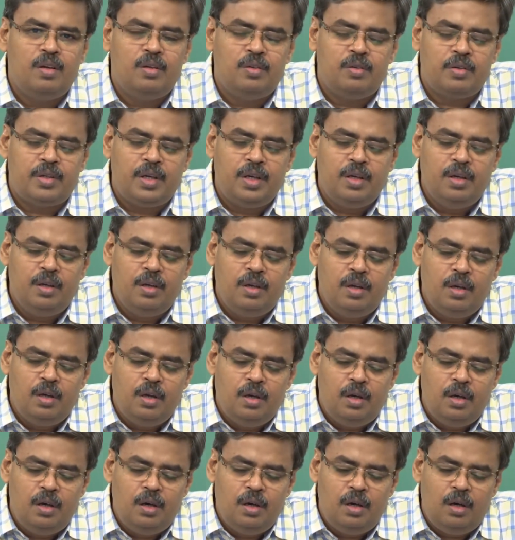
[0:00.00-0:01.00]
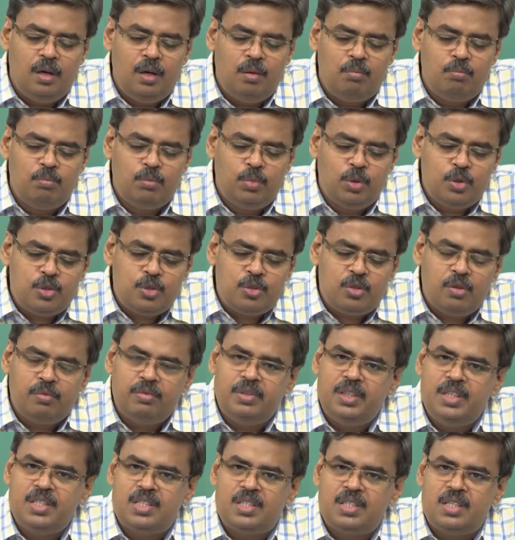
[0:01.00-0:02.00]
Okay. Most of
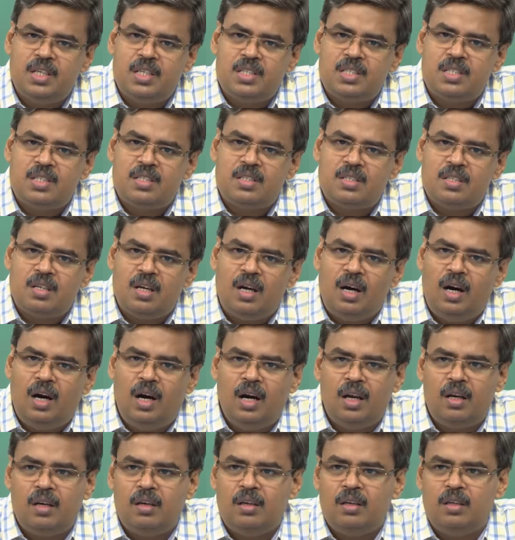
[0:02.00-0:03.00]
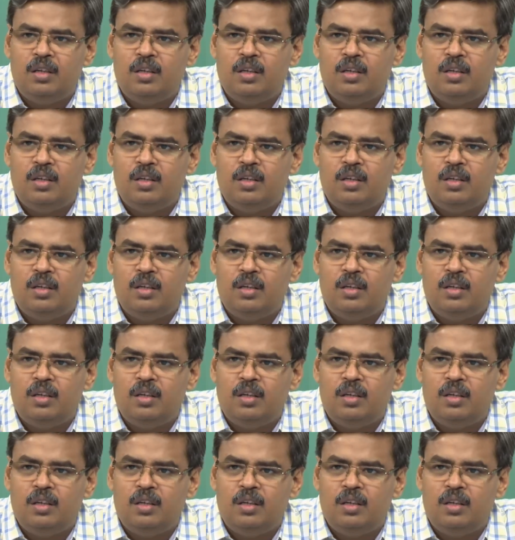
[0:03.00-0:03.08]
these tests are